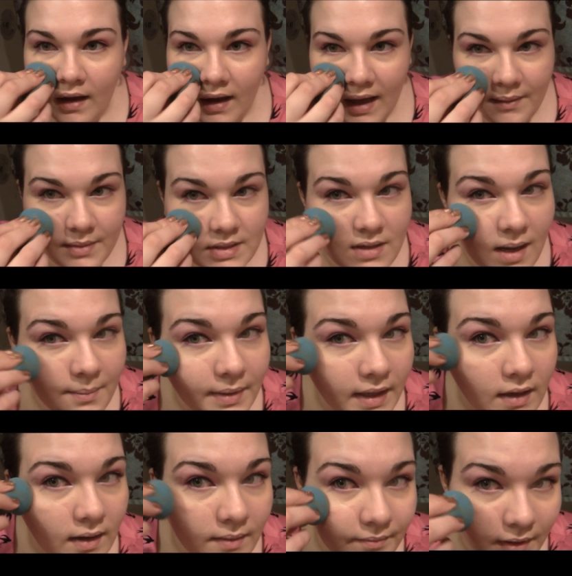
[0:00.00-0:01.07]
I was not
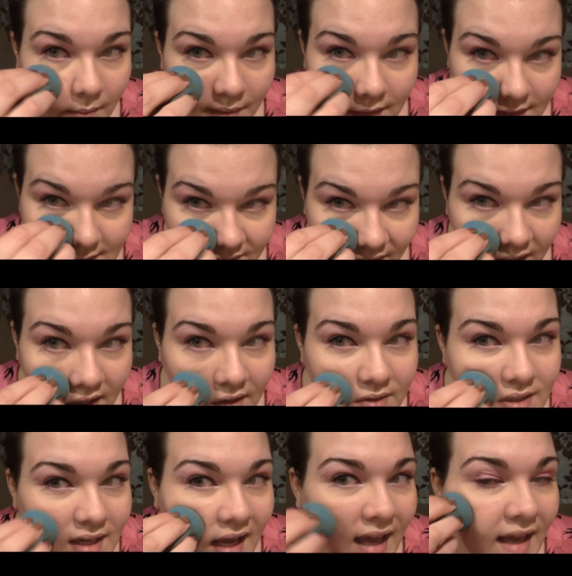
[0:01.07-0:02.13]
planning on filming this video
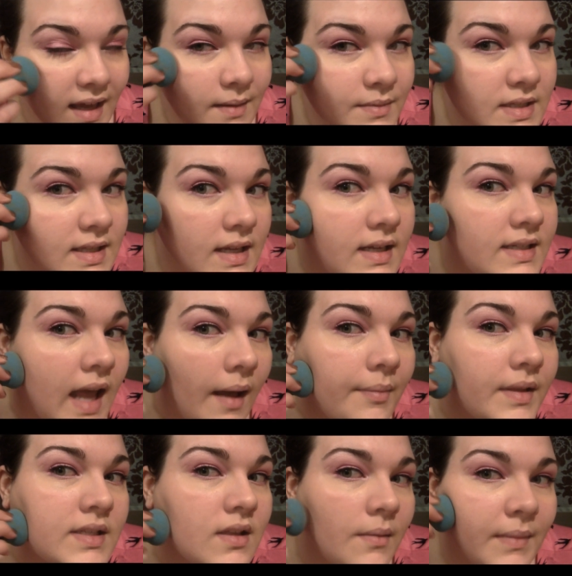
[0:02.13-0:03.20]
today, and I'm just gonna dab
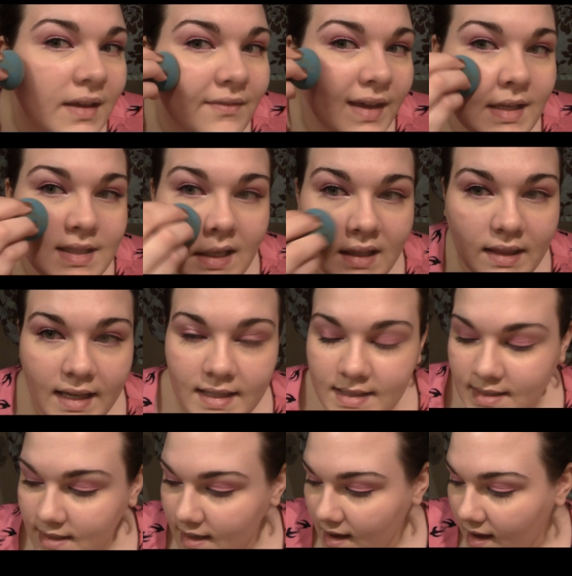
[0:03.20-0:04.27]
this on my face like this.